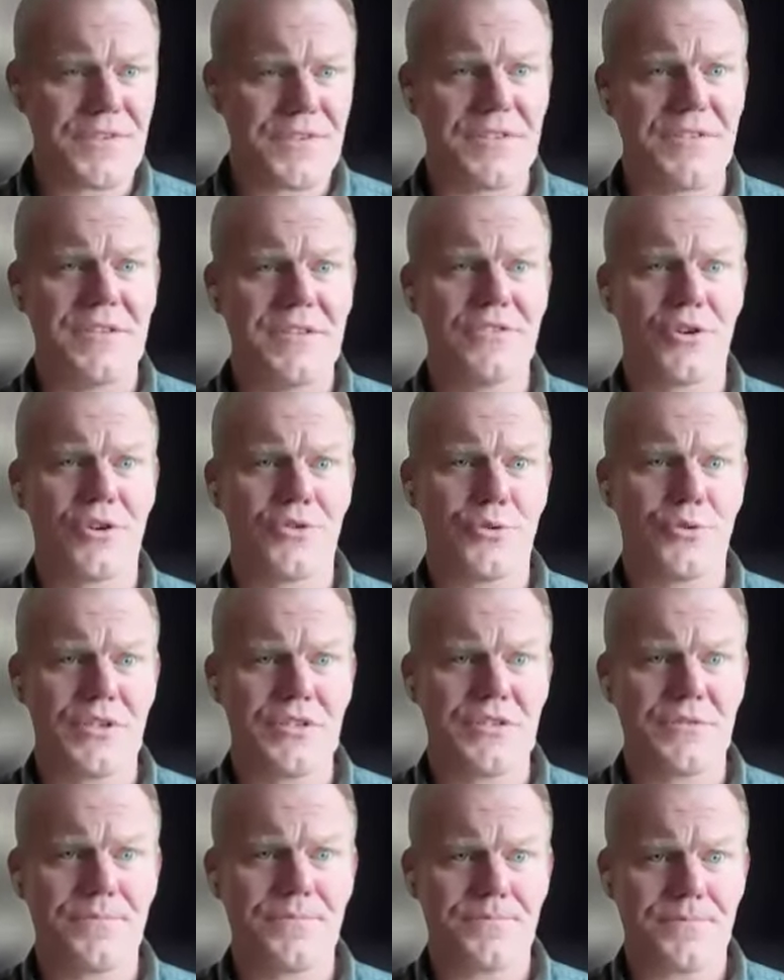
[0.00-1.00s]
but visiting these
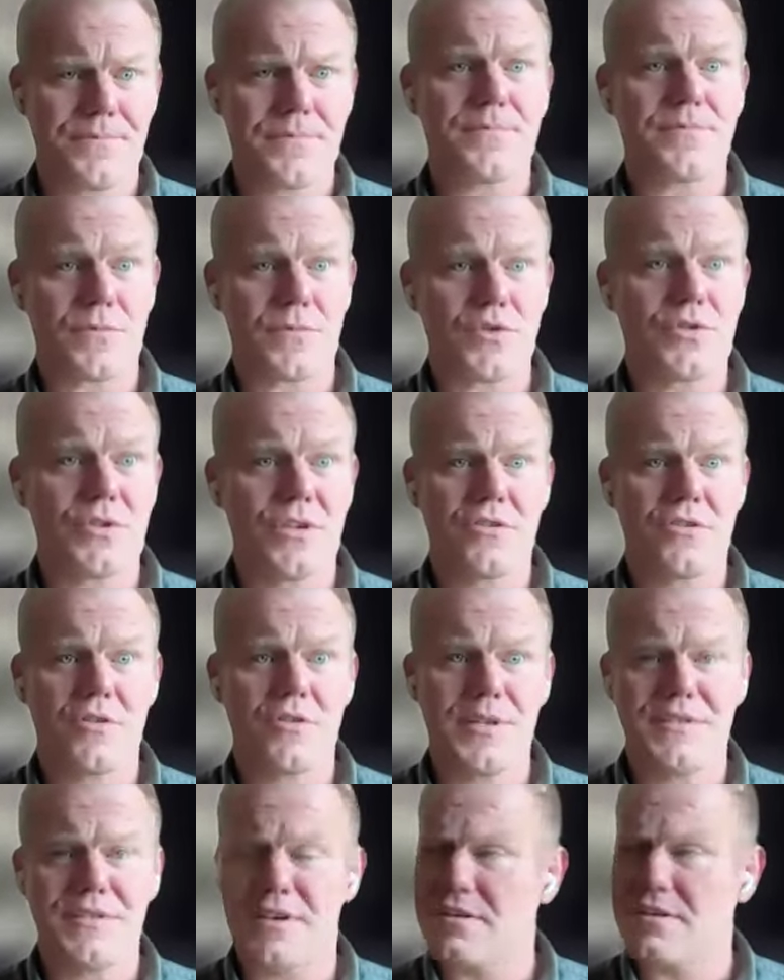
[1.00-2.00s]
countries
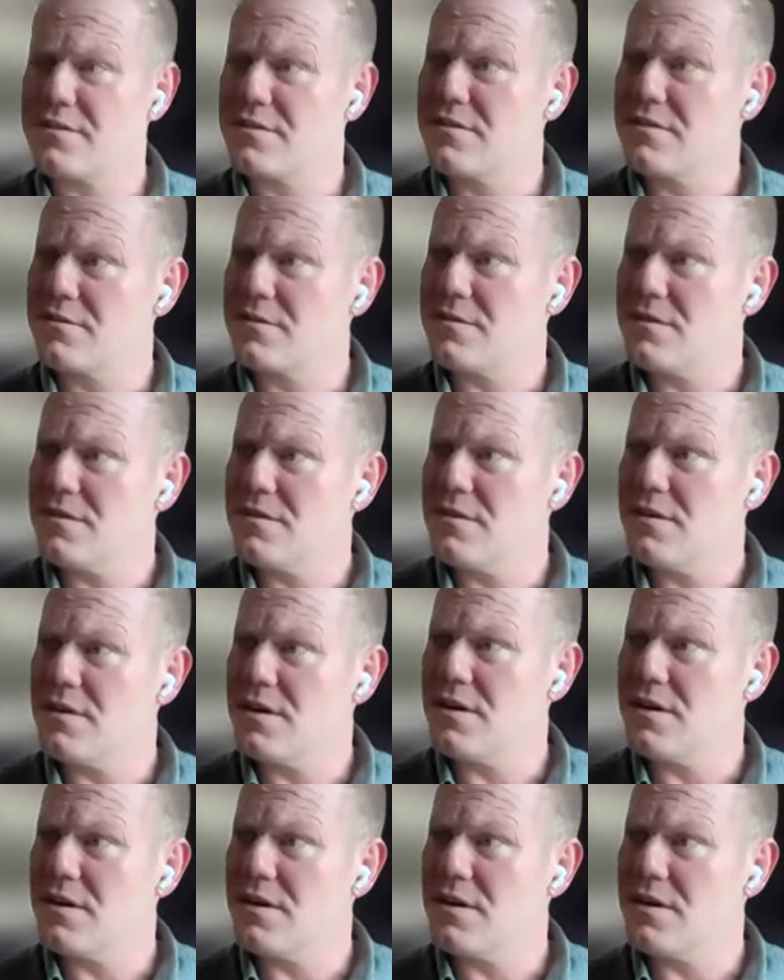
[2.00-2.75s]
so you could be tested.